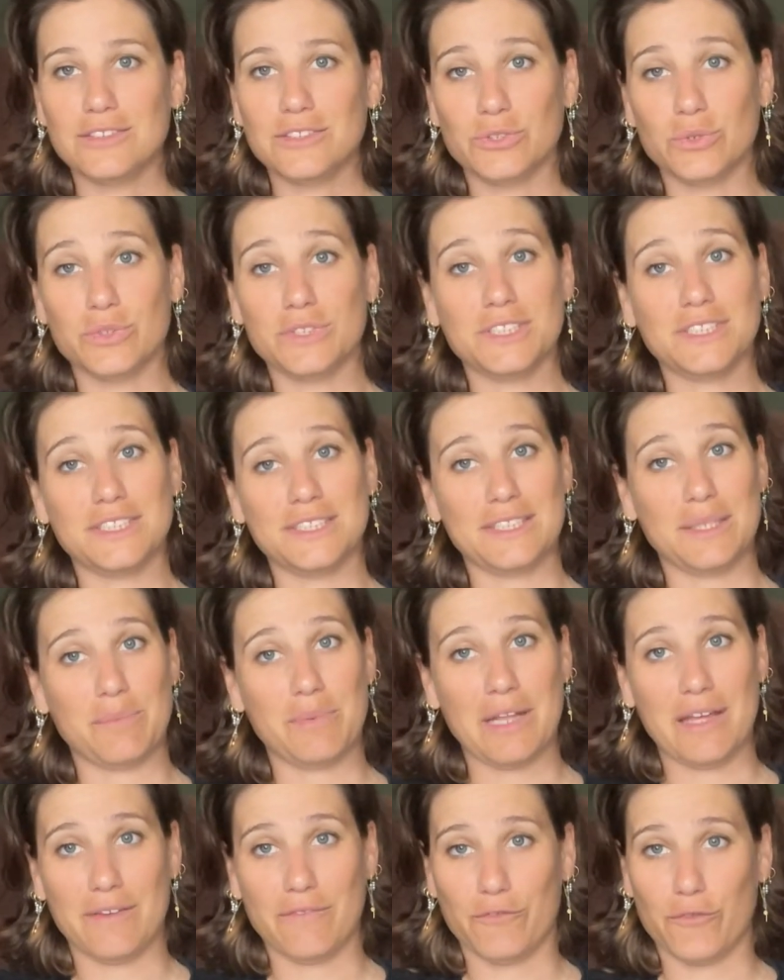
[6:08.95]
So this is the
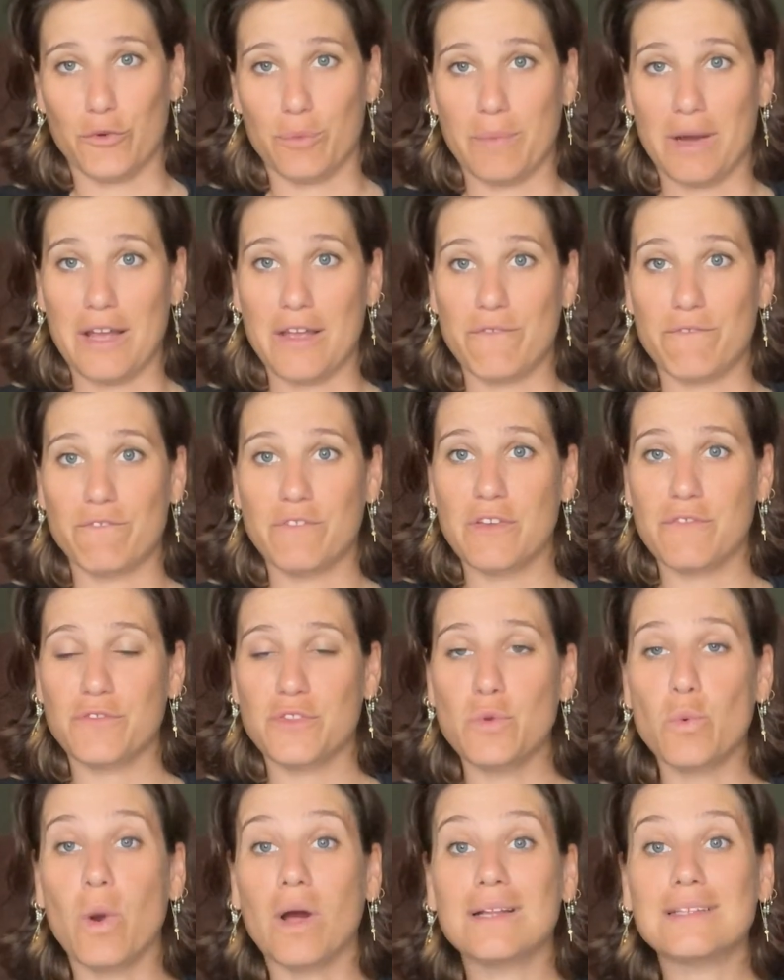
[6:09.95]
plan for my
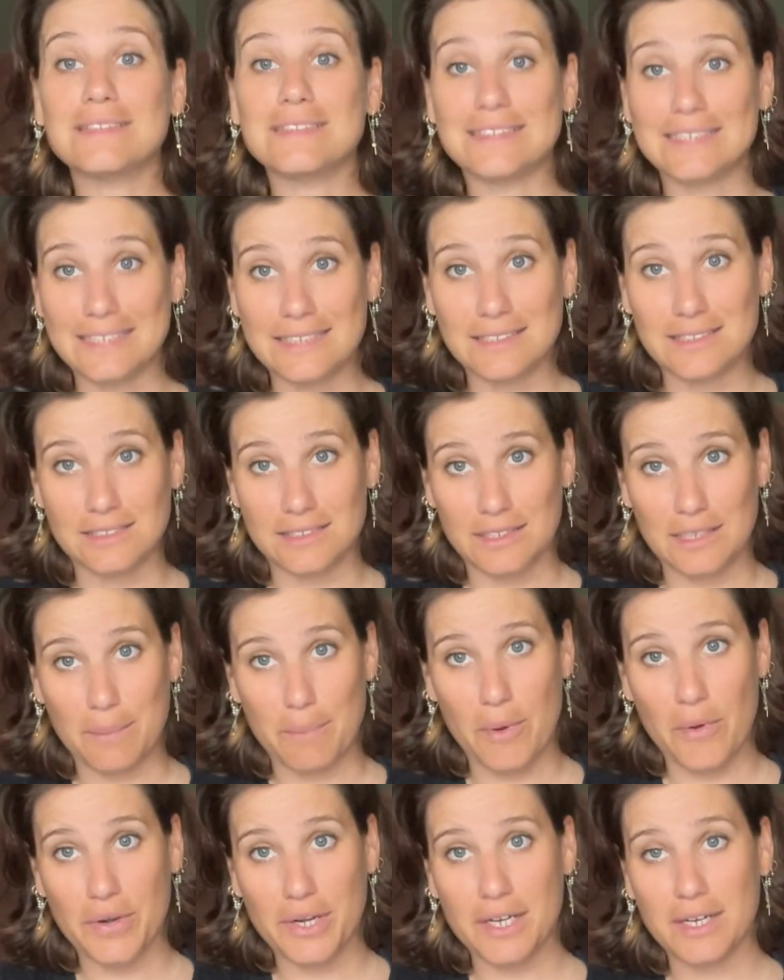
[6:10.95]
51 days in
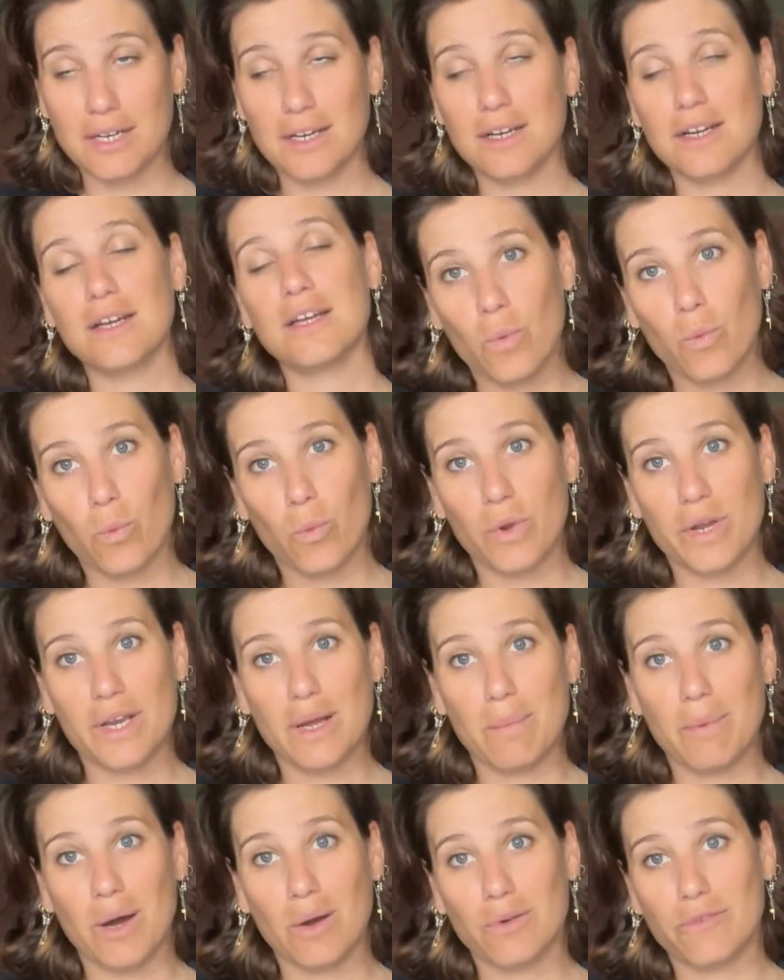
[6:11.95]
America with
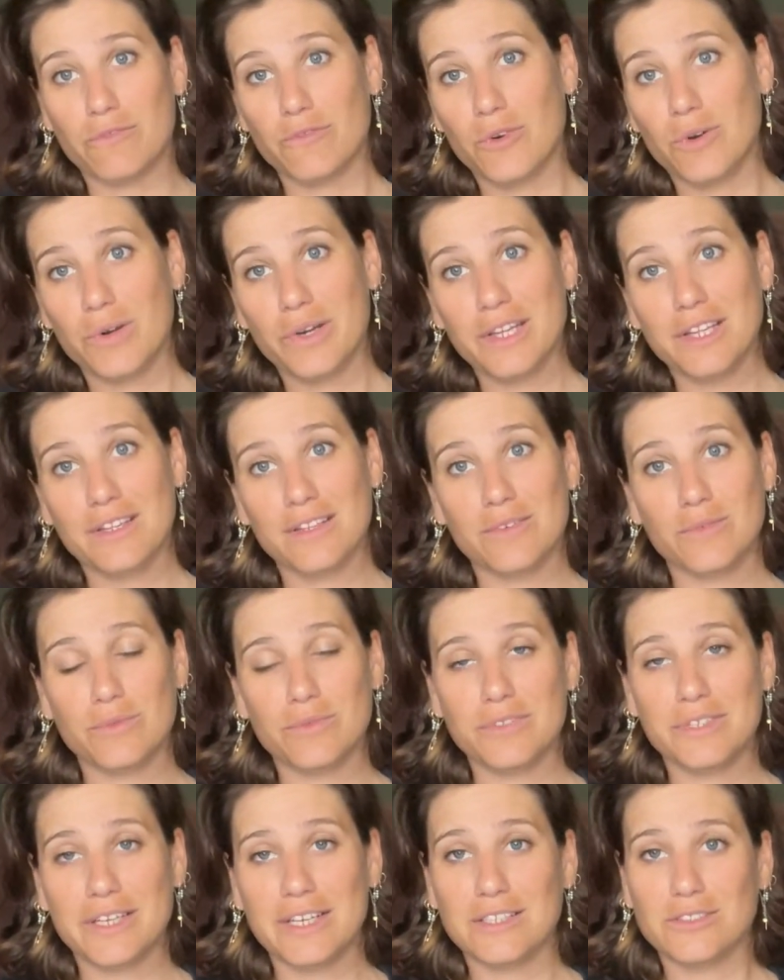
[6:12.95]
about 30
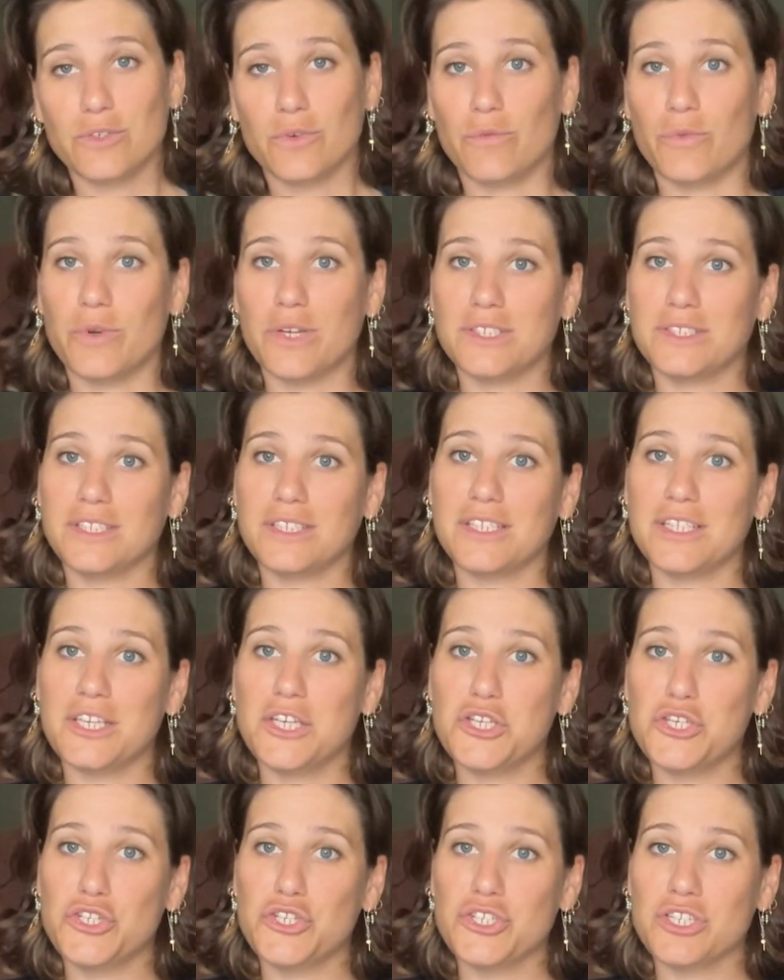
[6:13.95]
days of racing
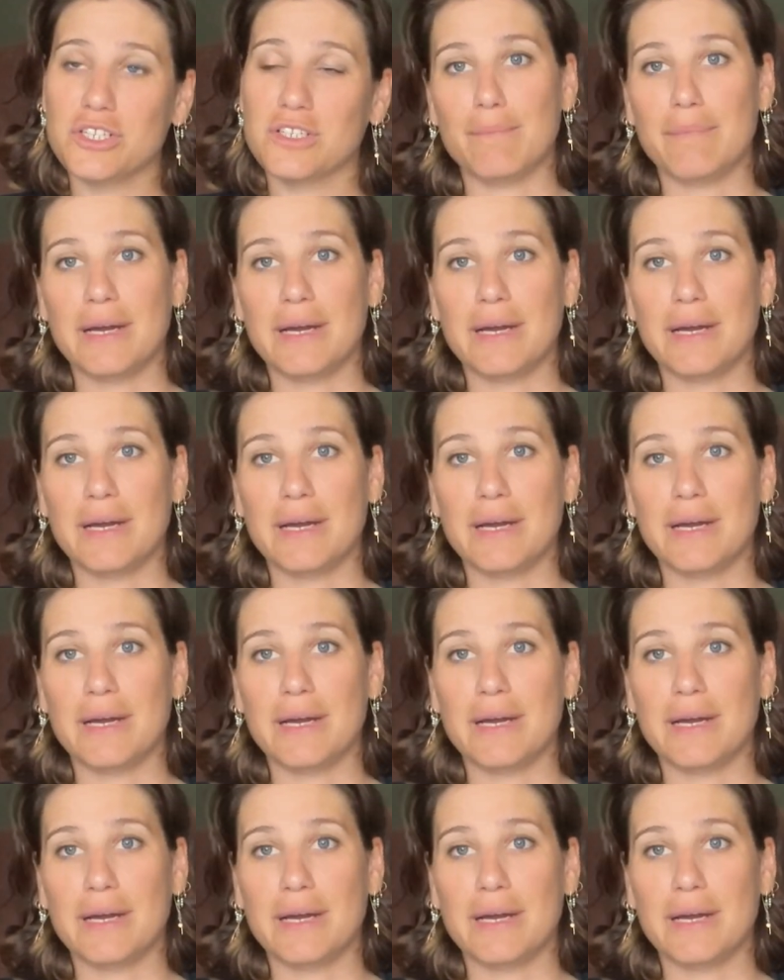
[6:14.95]
ish.